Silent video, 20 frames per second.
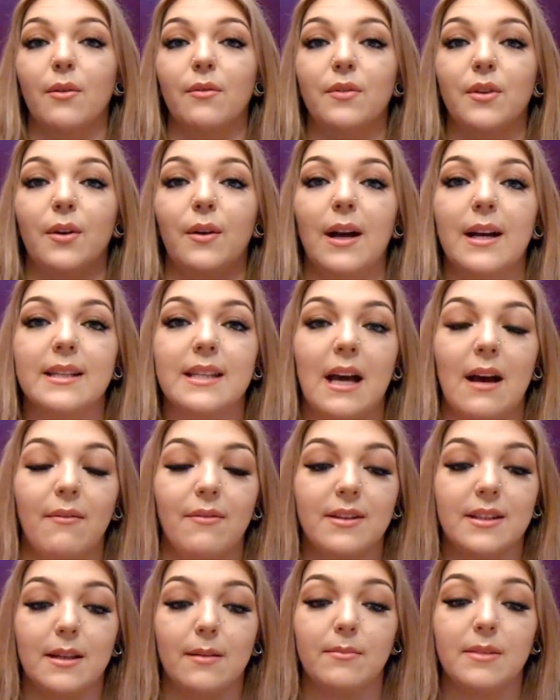If you guys have
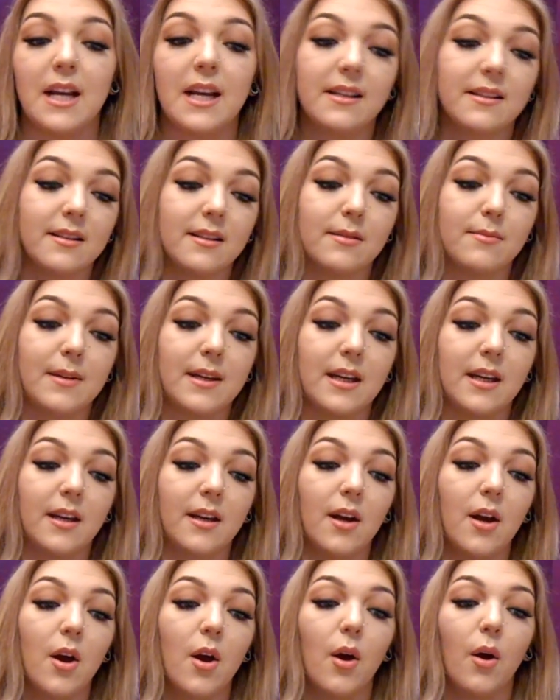the same taste as
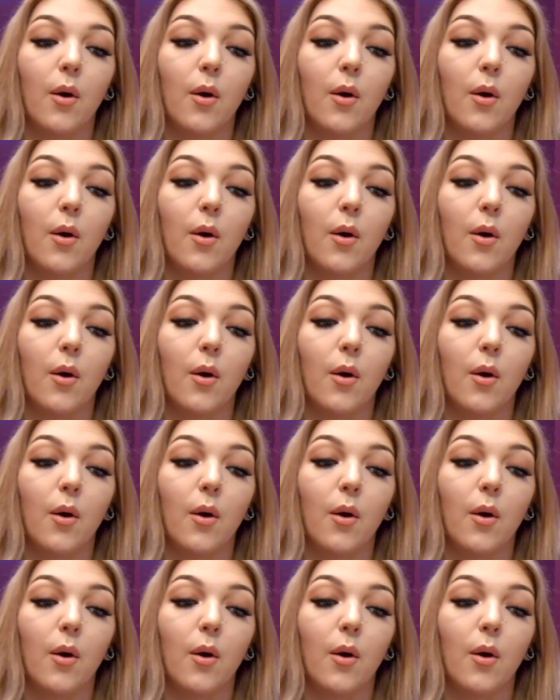me,